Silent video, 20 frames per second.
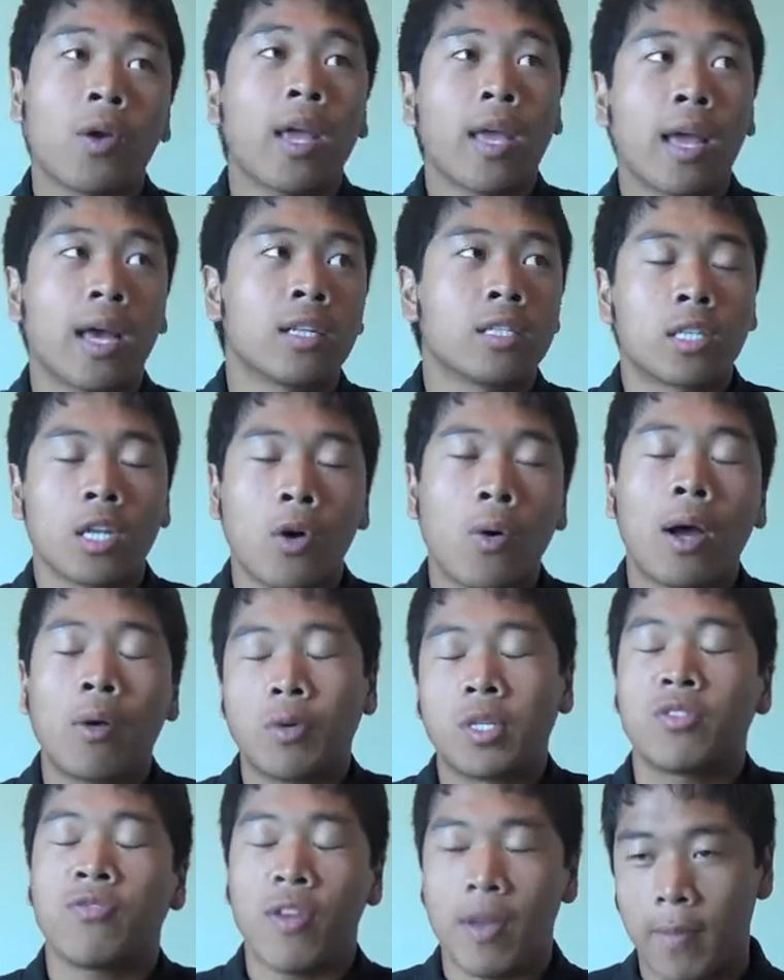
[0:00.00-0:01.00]
Okay, yeah, so I
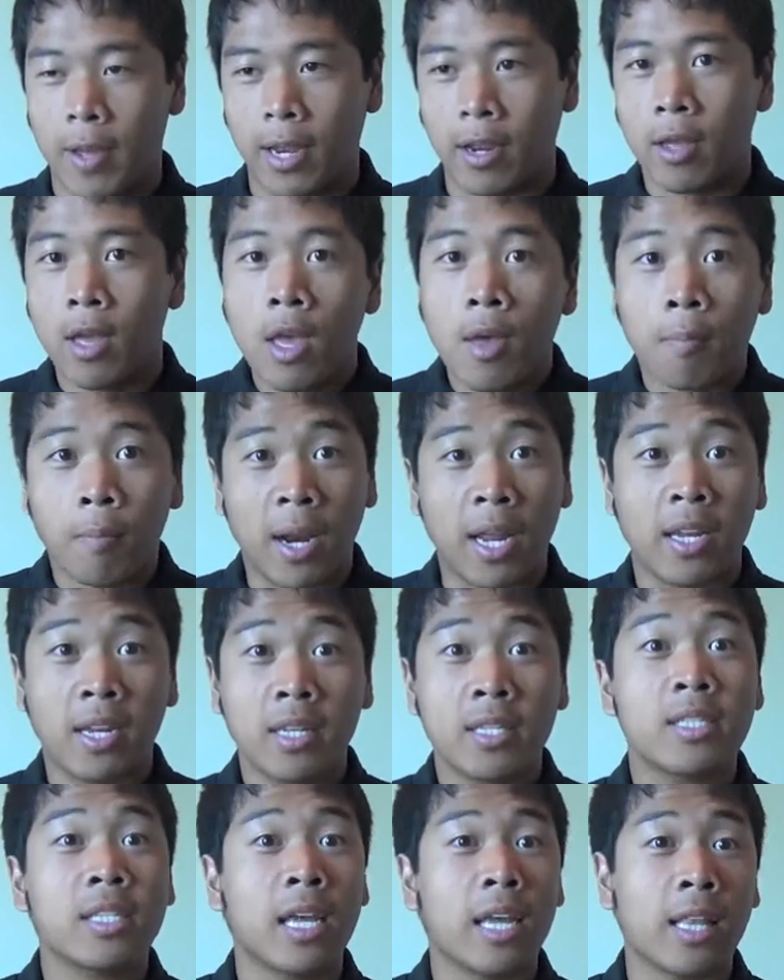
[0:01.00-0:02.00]
was fibbing. But I
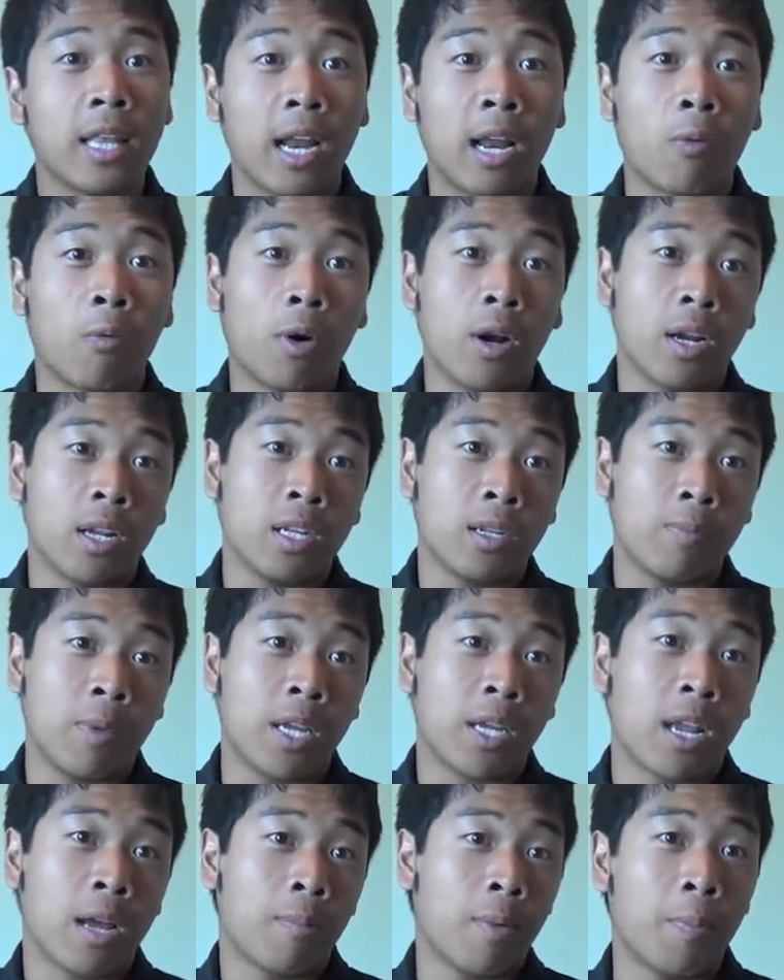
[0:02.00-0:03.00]
did say that I wanted to
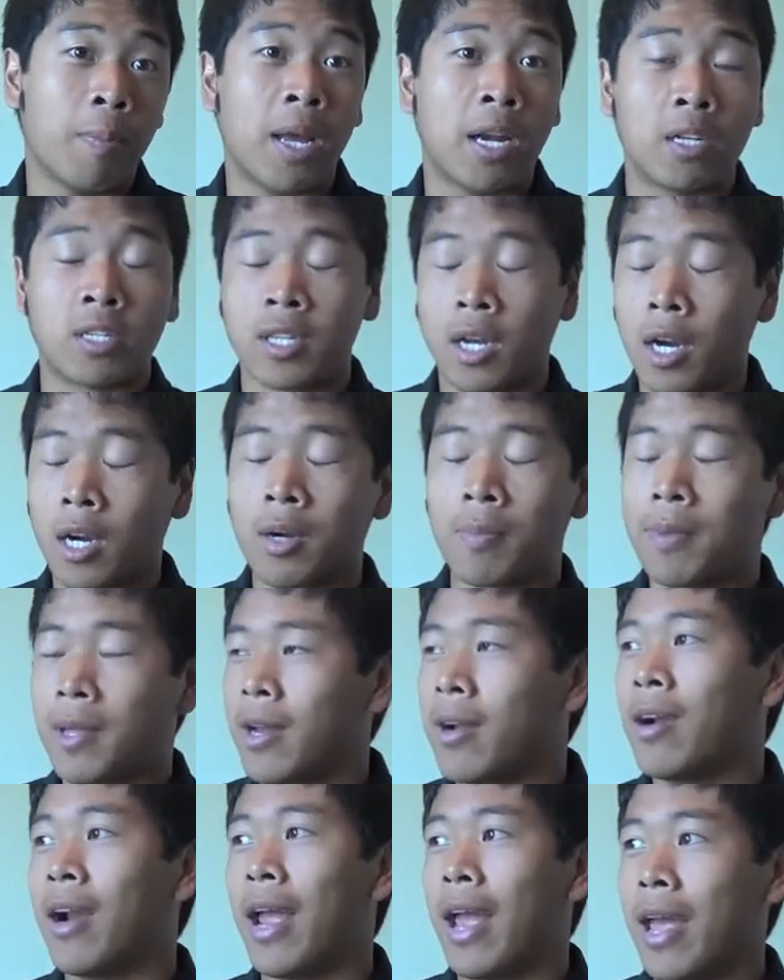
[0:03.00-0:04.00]
become a better soccer
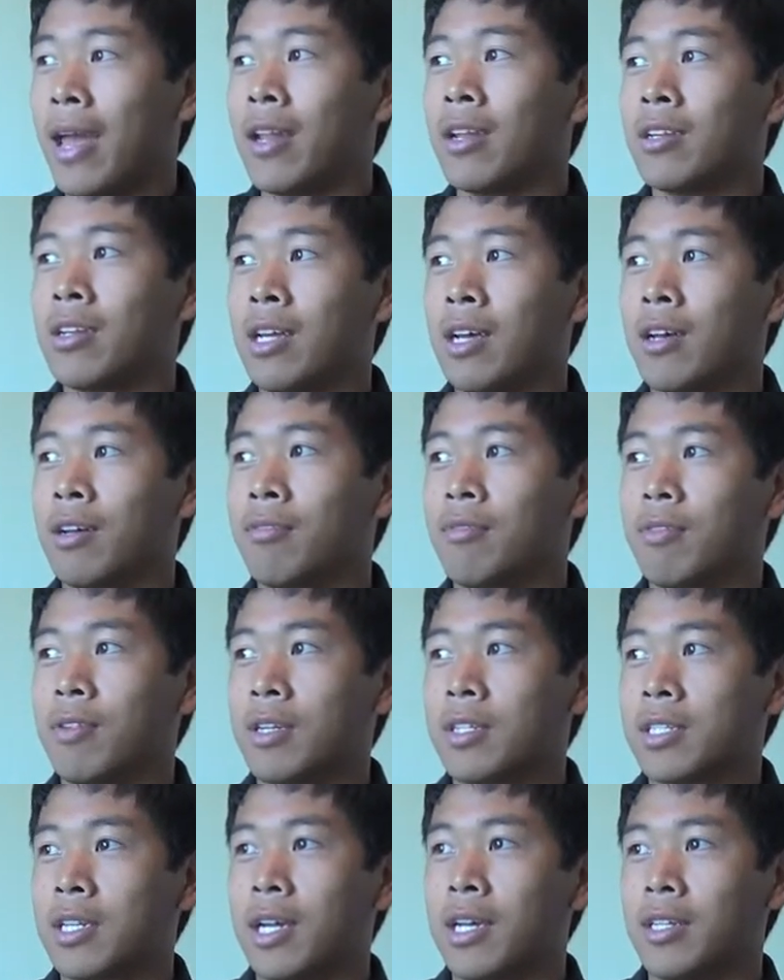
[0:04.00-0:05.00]
player and a
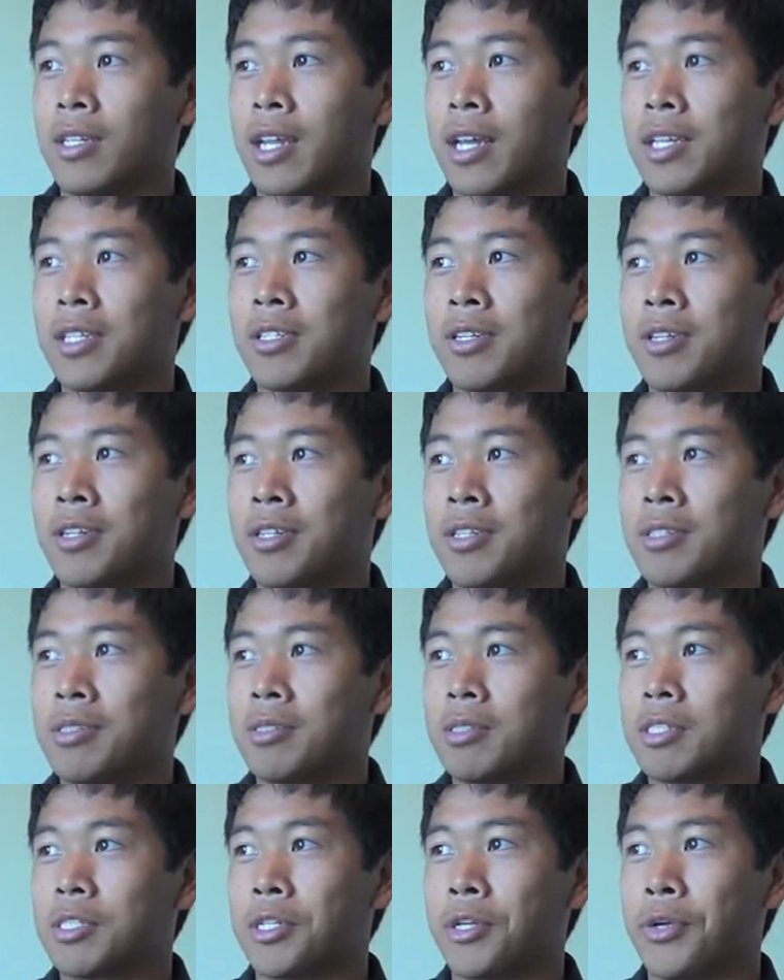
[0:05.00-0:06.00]
freestyle dancer,
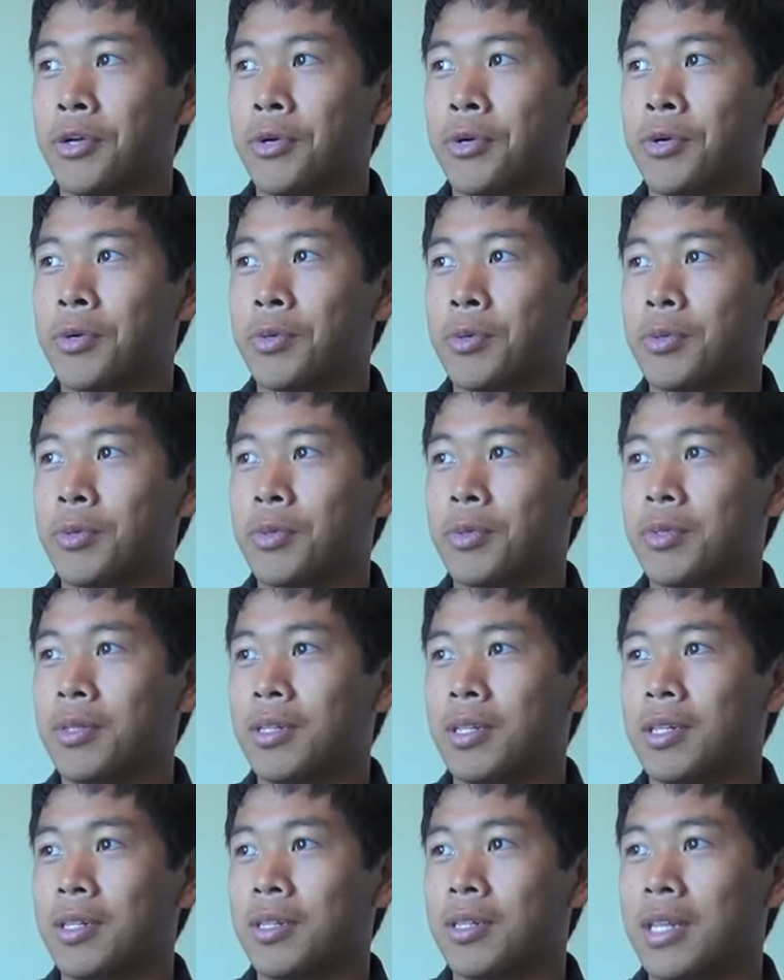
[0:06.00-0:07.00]
so
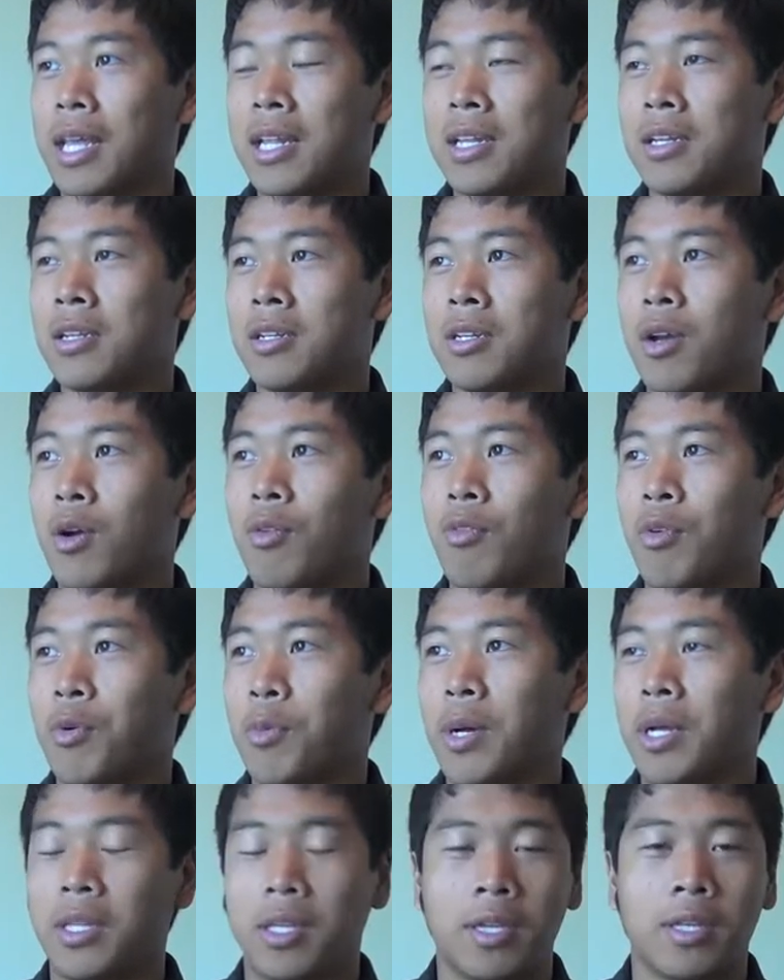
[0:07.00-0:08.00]
that didn't go over well